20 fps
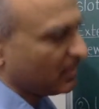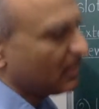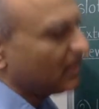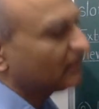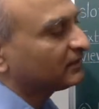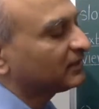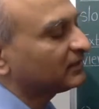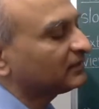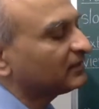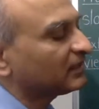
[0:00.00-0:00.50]

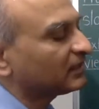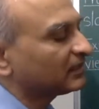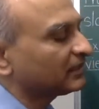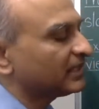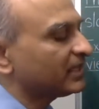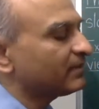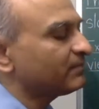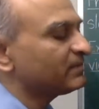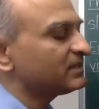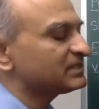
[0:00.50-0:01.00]
Then the
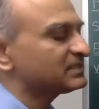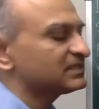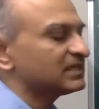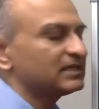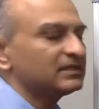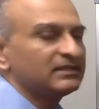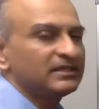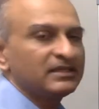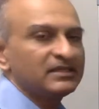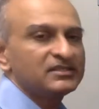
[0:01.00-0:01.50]
claim is that
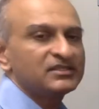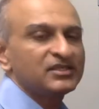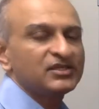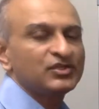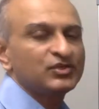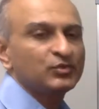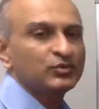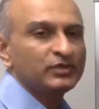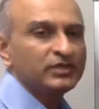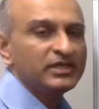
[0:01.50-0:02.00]
there is a
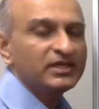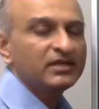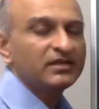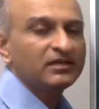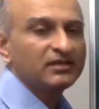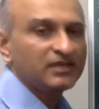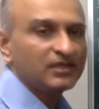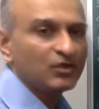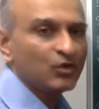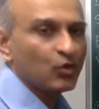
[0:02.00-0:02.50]
unique
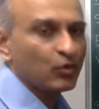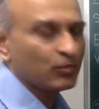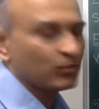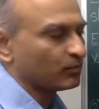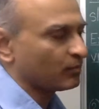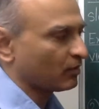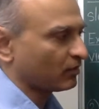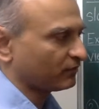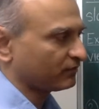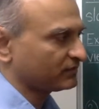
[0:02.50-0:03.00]
ring
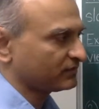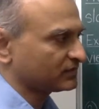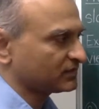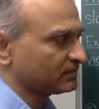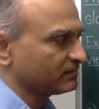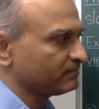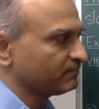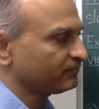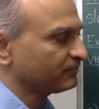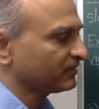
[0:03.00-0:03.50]

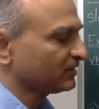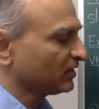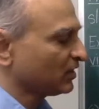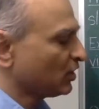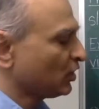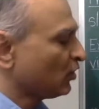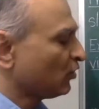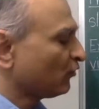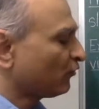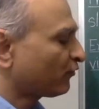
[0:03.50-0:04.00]
homomorphism
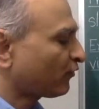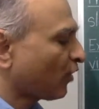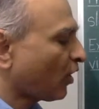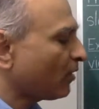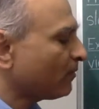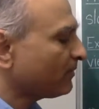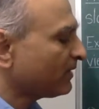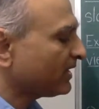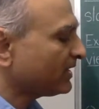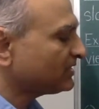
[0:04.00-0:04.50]

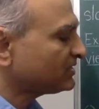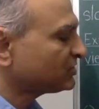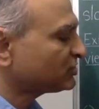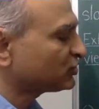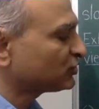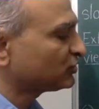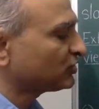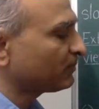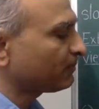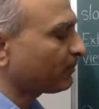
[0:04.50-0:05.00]
from S to
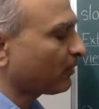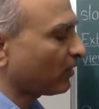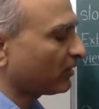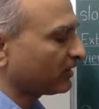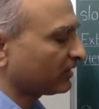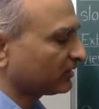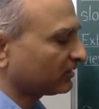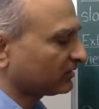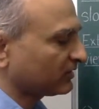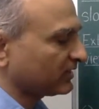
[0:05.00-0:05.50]
the
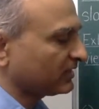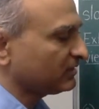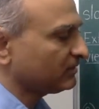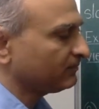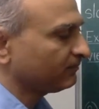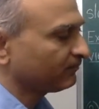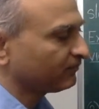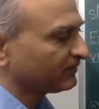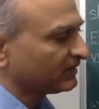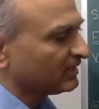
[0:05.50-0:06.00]
product ring
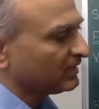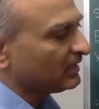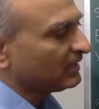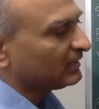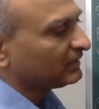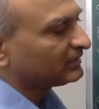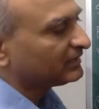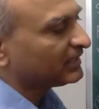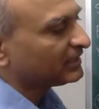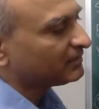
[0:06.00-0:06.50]

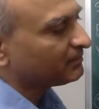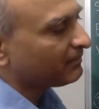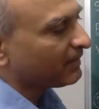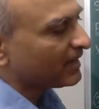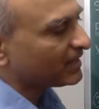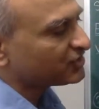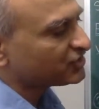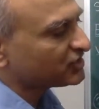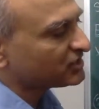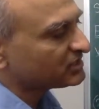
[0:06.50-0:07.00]
that
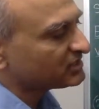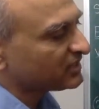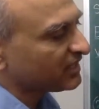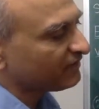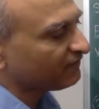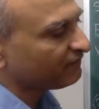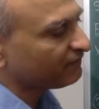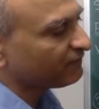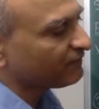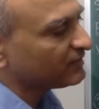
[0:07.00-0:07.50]
matches
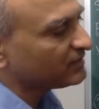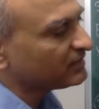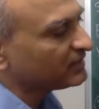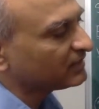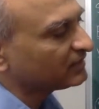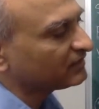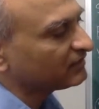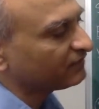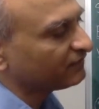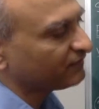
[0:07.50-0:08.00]
F1 in
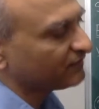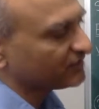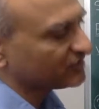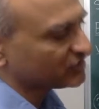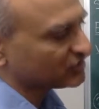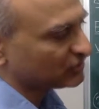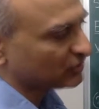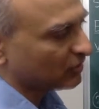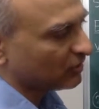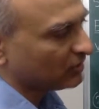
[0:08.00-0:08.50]
the first
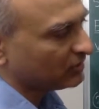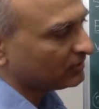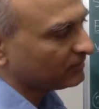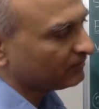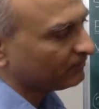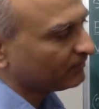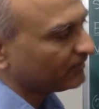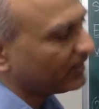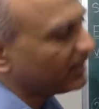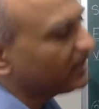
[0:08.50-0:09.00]
slot
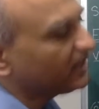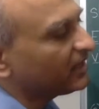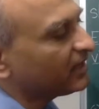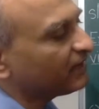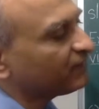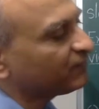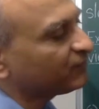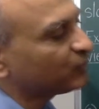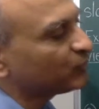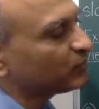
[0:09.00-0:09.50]
and
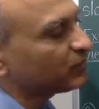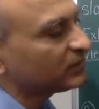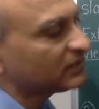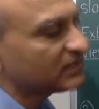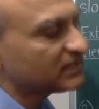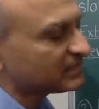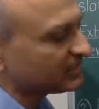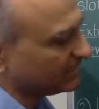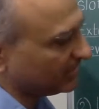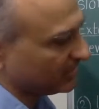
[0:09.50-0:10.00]
F2 in the
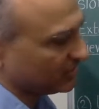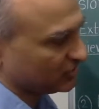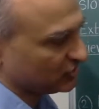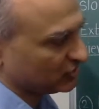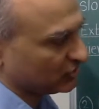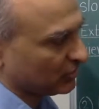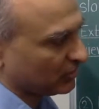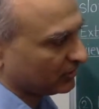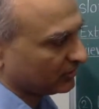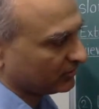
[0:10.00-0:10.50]
second
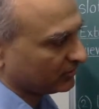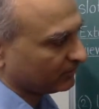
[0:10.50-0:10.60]
slot.